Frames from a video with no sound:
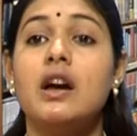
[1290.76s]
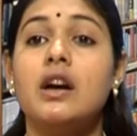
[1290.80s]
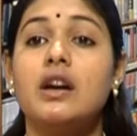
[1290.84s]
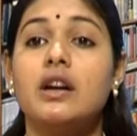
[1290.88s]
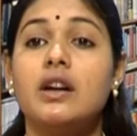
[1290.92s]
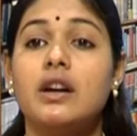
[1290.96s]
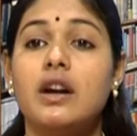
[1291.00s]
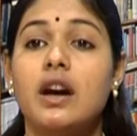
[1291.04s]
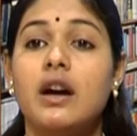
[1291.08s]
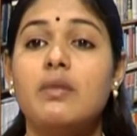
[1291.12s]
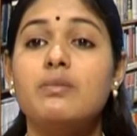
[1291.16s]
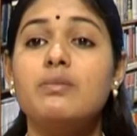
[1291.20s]

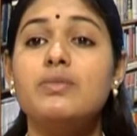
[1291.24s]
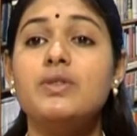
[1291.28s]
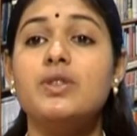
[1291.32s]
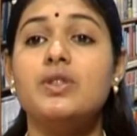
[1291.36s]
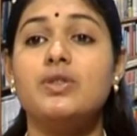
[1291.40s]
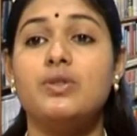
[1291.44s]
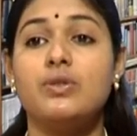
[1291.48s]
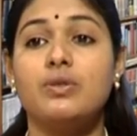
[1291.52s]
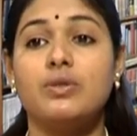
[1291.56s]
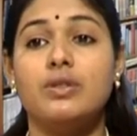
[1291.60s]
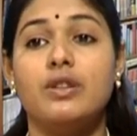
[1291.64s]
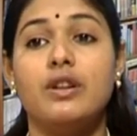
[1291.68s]
comes
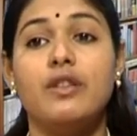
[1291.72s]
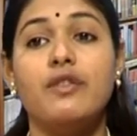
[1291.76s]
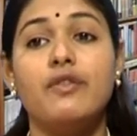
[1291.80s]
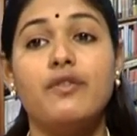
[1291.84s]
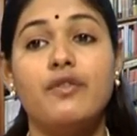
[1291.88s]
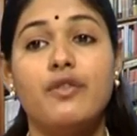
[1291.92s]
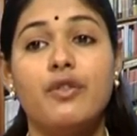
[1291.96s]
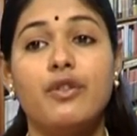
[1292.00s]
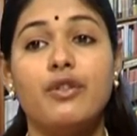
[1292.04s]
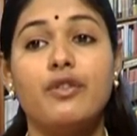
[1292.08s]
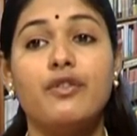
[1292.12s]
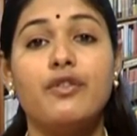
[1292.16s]
to the
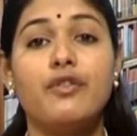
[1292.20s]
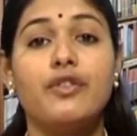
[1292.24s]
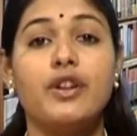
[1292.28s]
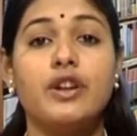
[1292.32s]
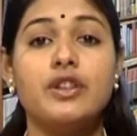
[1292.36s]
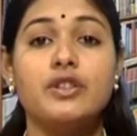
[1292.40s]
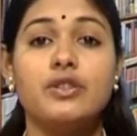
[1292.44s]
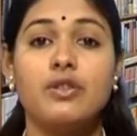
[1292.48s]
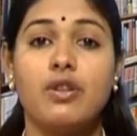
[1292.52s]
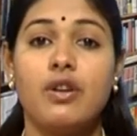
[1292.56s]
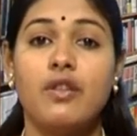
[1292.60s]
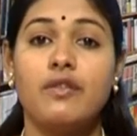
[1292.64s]

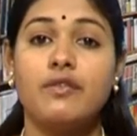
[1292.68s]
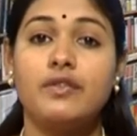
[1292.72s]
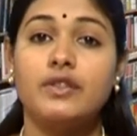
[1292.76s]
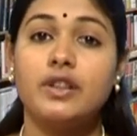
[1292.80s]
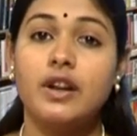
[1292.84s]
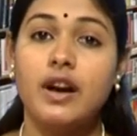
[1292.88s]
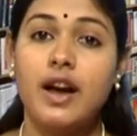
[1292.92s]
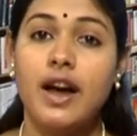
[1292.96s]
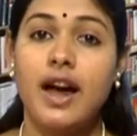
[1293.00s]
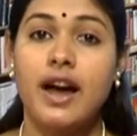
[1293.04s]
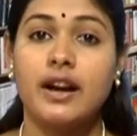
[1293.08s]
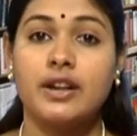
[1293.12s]
forefront of the
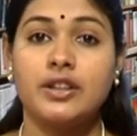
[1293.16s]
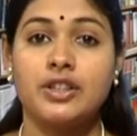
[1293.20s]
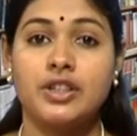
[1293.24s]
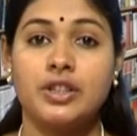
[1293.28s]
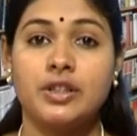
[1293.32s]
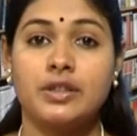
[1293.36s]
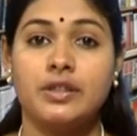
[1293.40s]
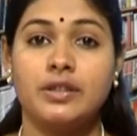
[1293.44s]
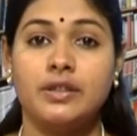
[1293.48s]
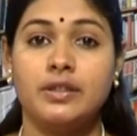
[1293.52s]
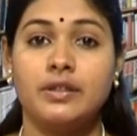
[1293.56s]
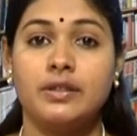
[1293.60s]

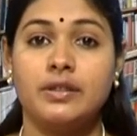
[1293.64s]
action.